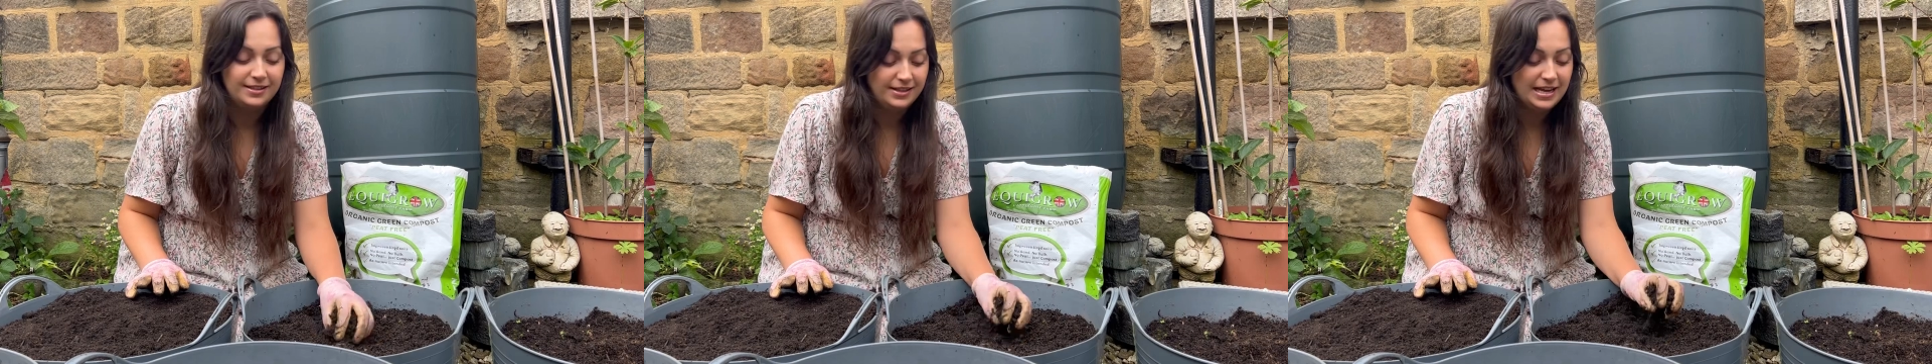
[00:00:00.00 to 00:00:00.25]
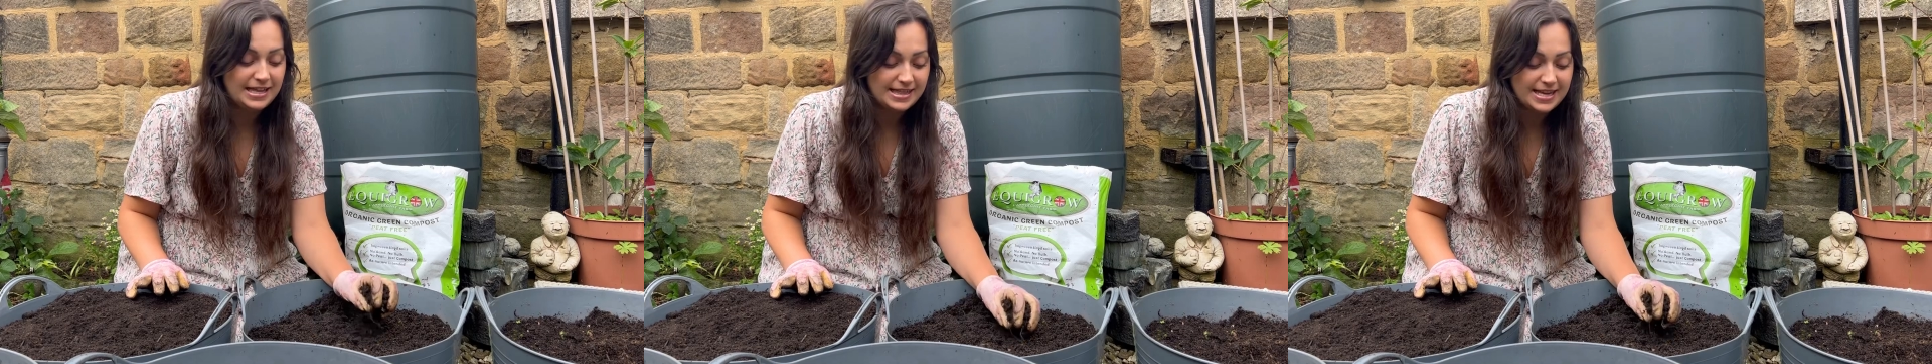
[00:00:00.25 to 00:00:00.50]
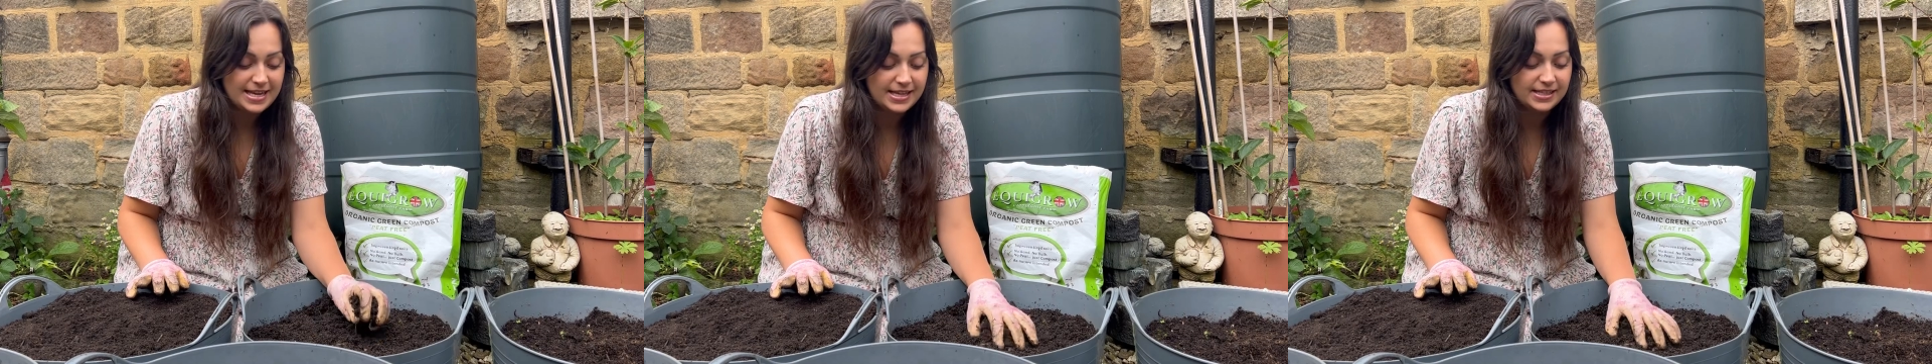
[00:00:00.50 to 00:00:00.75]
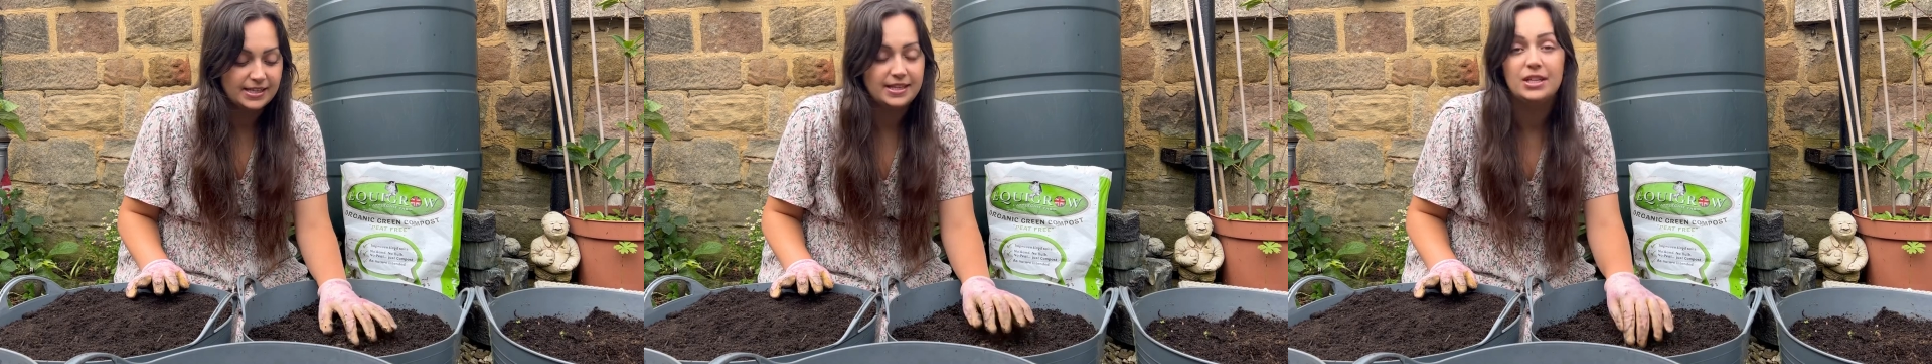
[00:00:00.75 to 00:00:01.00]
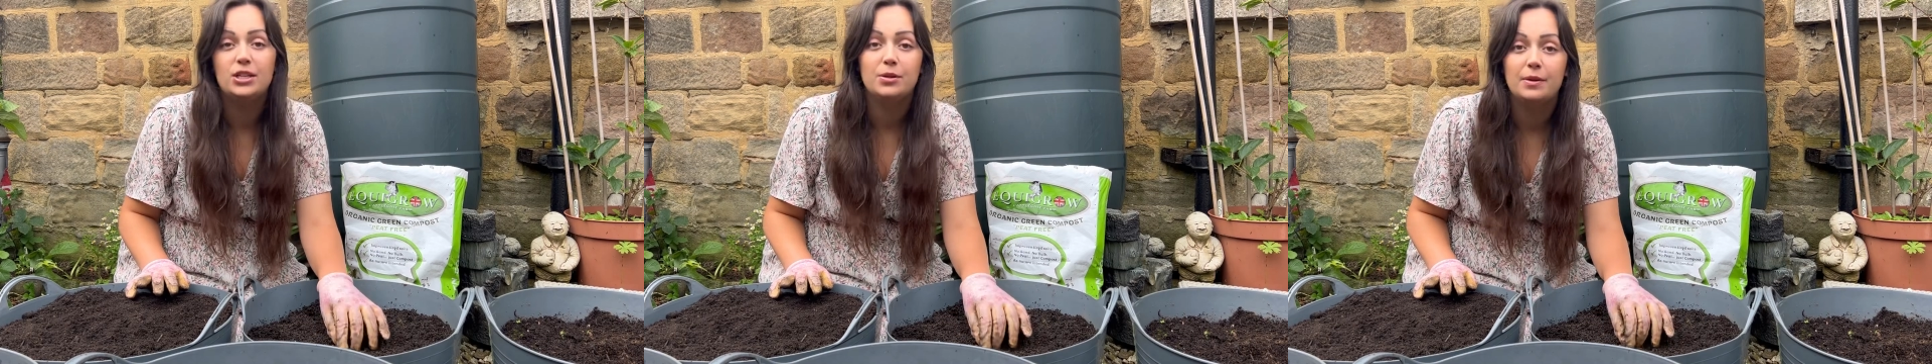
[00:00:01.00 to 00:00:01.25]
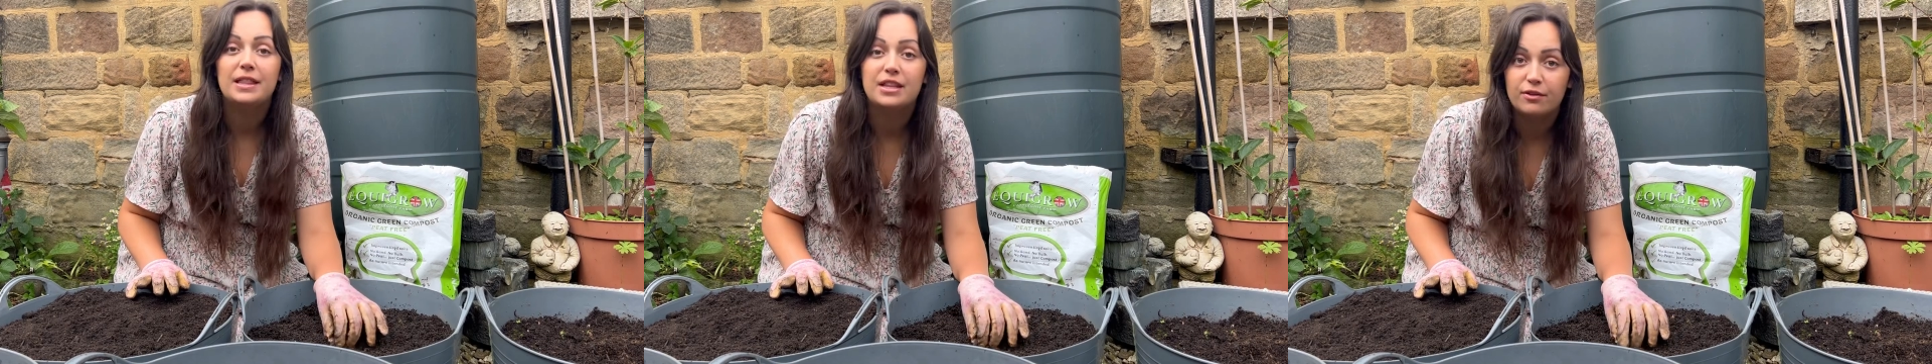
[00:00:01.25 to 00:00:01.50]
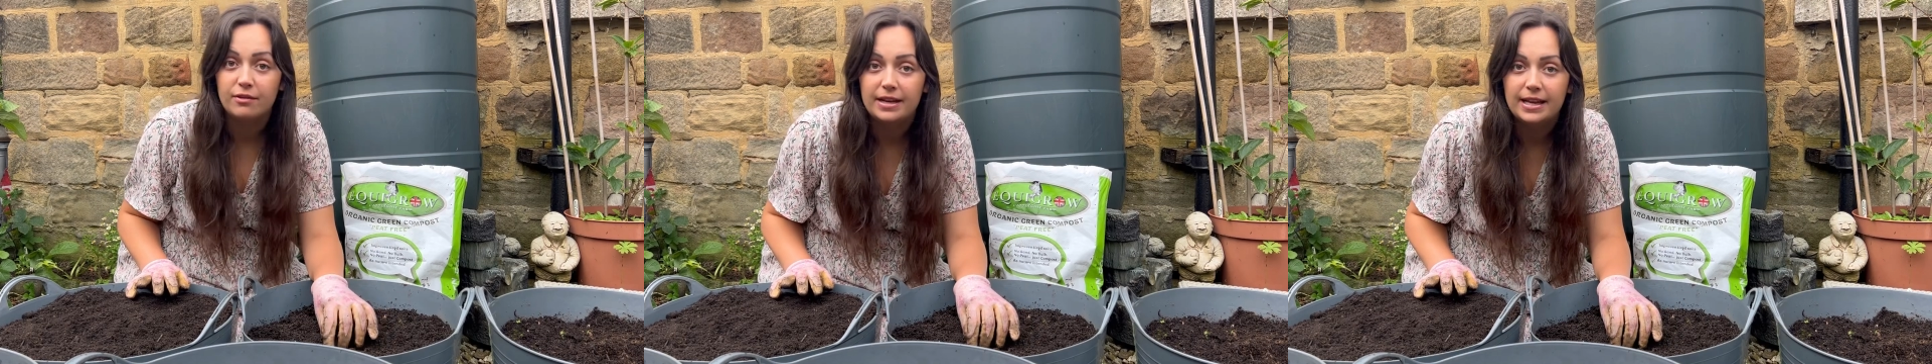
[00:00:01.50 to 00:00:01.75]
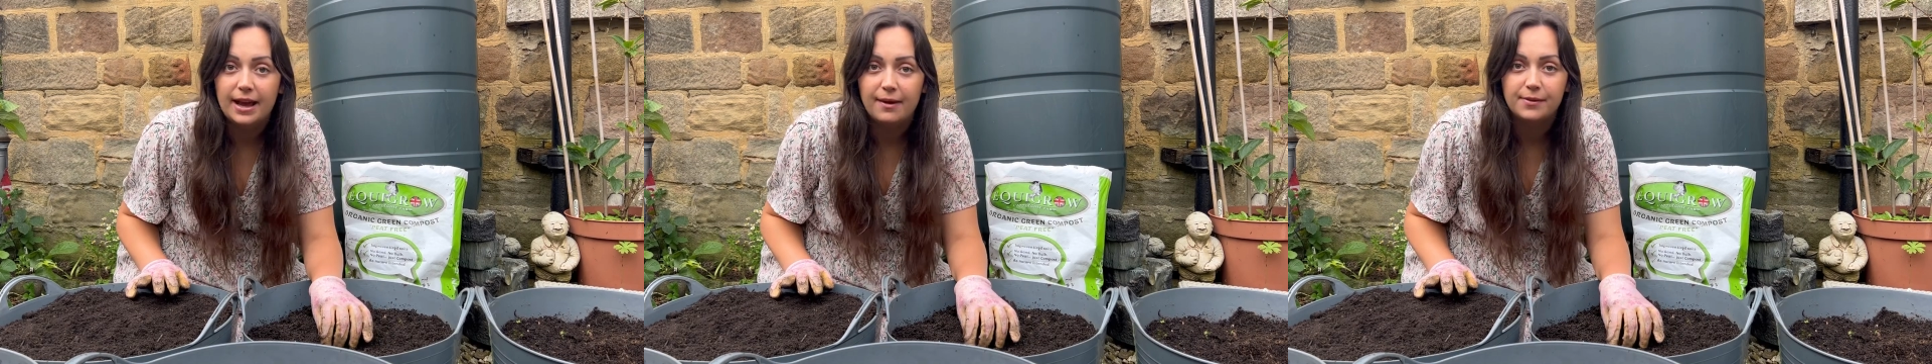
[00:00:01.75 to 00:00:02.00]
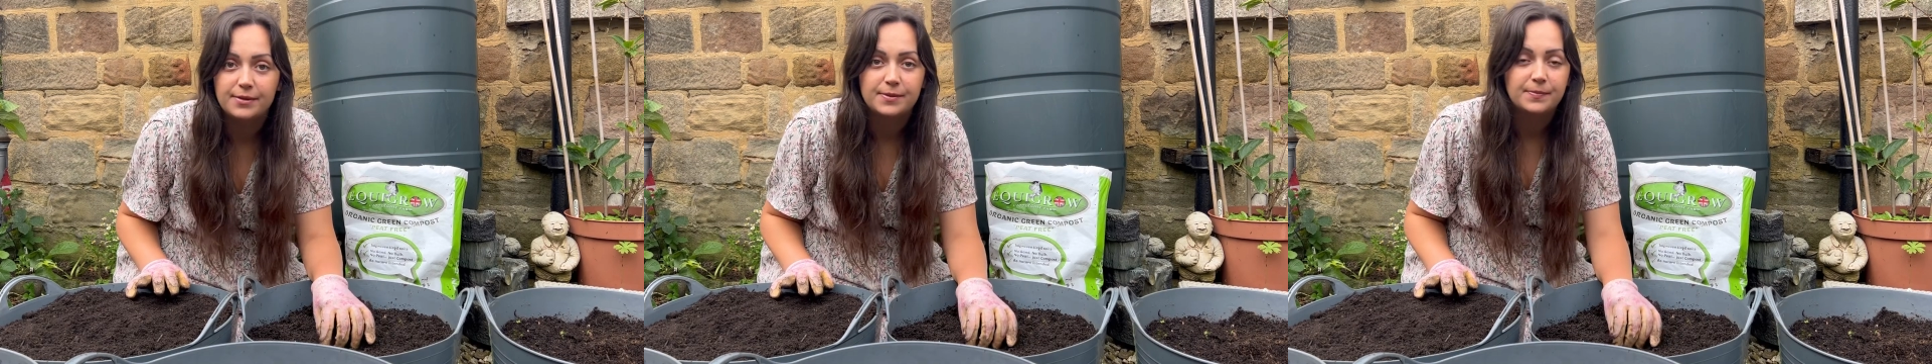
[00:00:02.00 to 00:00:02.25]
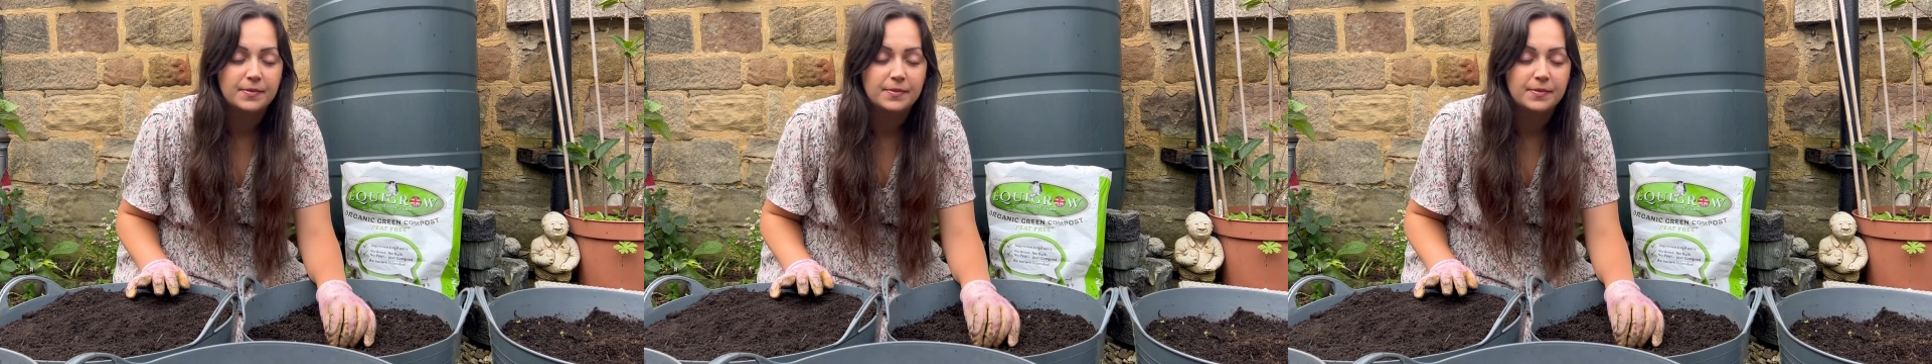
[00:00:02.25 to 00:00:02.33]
in these than they do in the greenhouse.